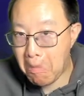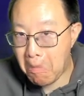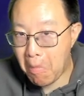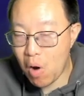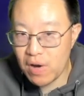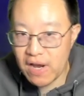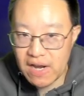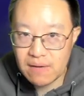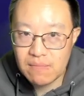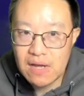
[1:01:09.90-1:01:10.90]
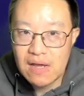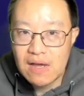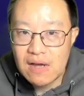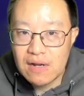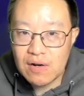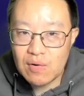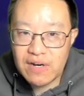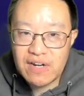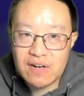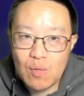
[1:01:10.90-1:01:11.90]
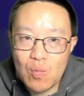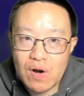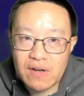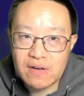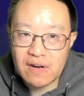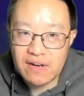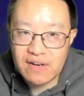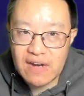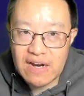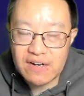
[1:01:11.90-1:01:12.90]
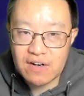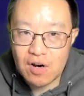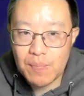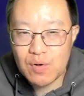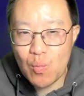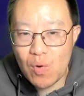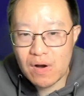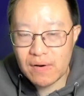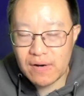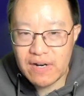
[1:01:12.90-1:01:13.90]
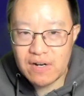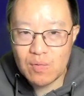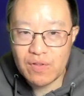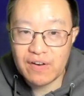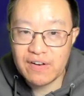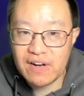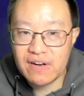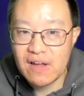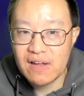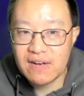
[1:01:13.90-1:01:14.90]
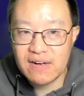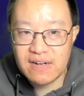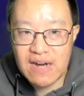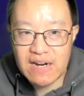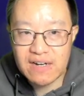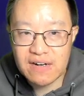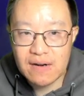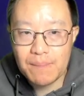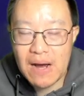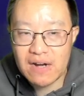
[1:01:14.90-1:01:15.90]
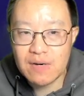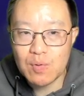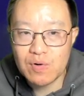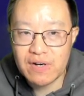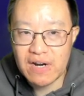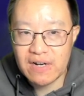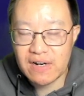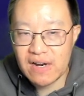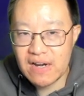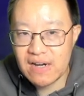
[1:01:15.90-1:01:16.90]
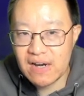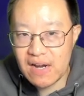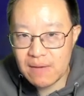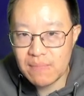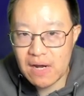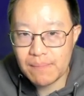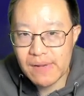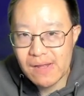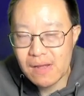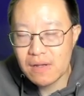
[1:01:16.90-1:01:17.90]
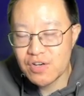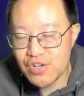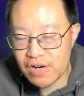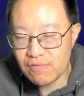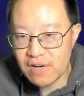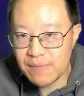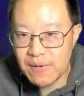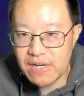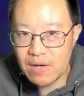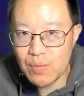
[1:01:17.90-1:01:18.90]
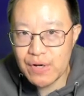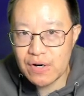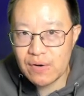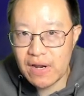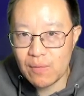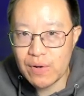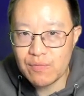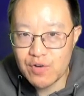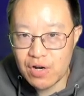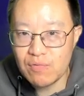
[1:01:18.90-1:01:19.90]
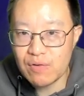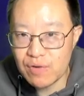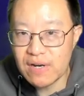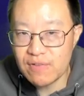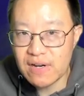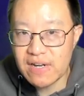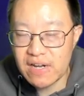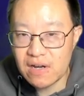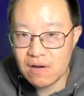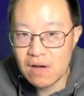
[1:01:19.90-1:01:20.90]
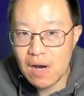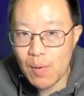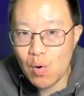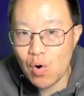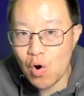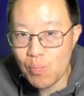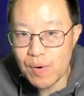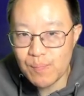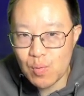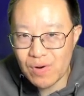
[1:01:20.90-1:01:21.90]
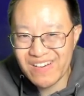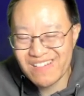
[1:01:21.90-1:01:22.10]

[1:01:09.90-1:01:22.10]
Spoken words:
Okay, so these are what the states are, but these are the 6 states, possible states in Nmap. Generally speaking, we generally really care about open ports.